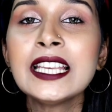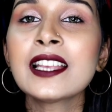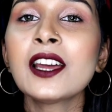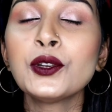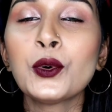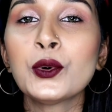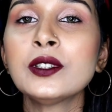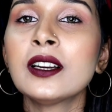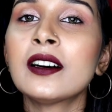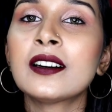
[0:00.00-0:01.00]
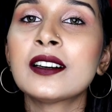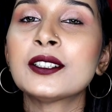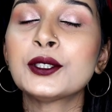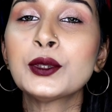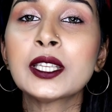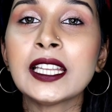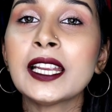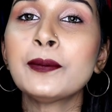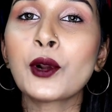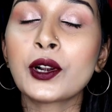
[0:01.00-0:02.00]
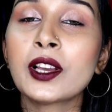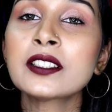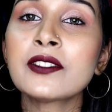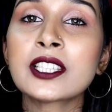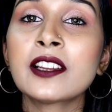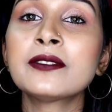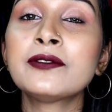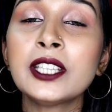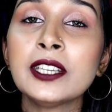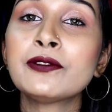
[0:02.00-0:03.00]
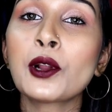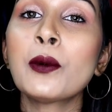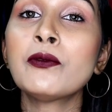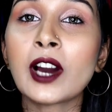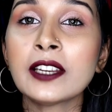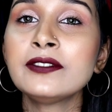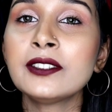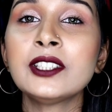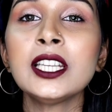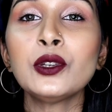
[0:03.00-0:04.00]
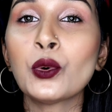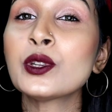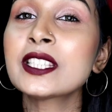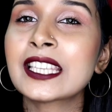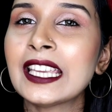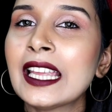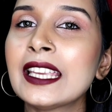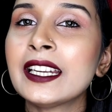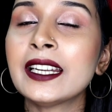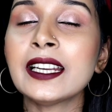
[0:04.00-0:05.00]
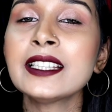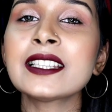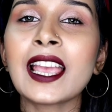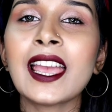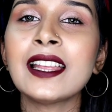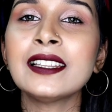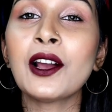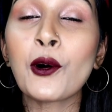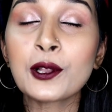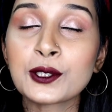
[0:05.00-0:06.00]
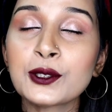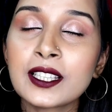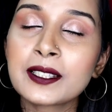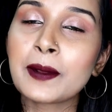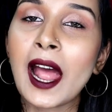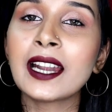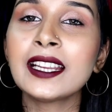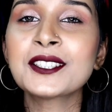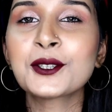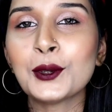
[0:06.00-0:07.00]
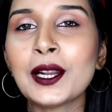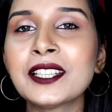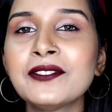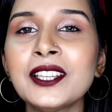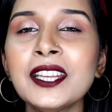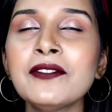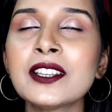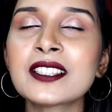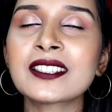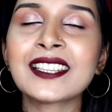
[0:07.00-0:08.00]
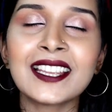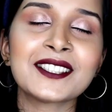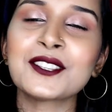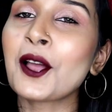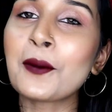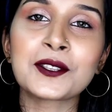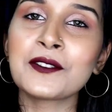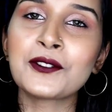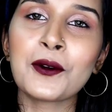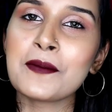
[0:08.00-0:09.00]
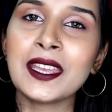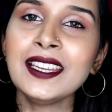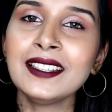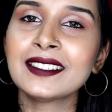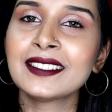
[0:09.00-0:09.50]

These are known to create products which are free from 150 known skin irritants, and also this brand is cruelty-free, which gets a thumbs up from me.